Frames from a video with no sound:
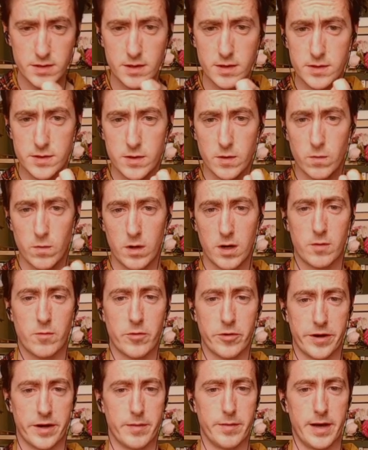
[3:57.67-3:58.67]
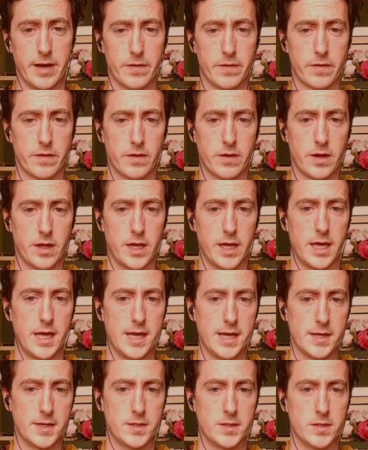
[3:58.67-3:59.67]
so what I'm worried about
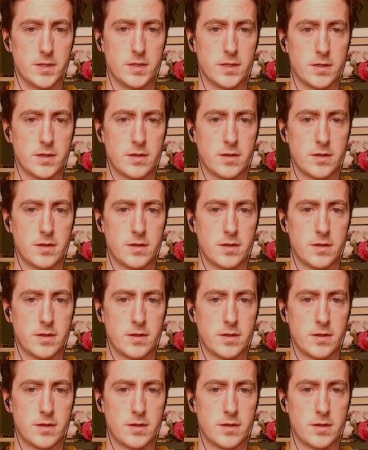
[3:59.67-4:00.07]
is